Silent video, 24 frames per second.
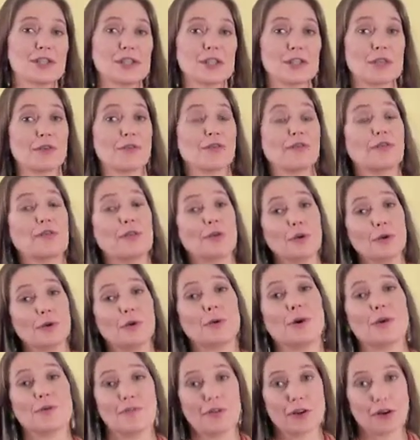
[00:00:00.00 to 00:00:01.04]
just a
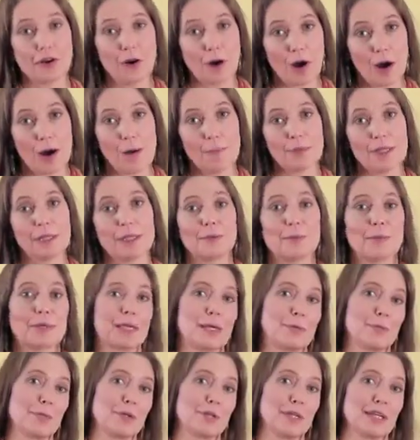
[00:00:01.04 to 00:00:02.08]
few of the common
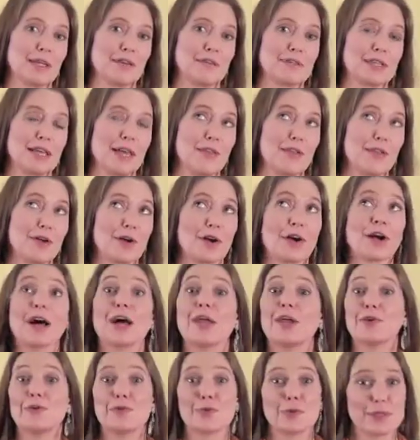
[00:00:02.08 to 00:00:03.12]
limiting beliefs, and there are
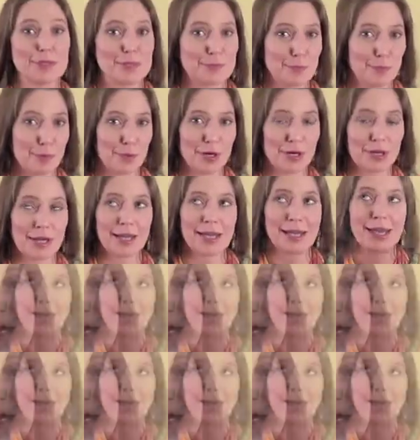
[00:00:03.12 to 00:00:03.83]
hundreds more.